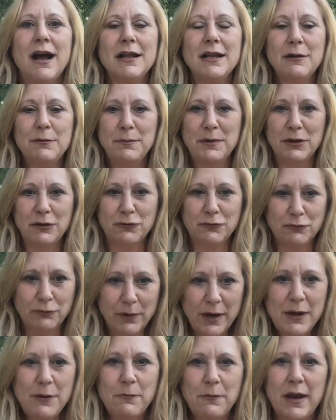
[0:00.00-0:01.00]
It'd be a
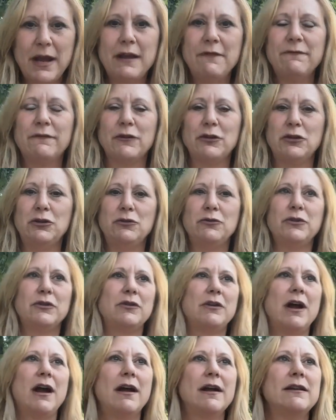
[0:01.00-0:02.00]
great way for you to
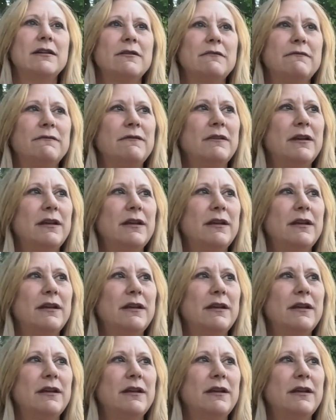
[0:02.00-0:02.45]
kind of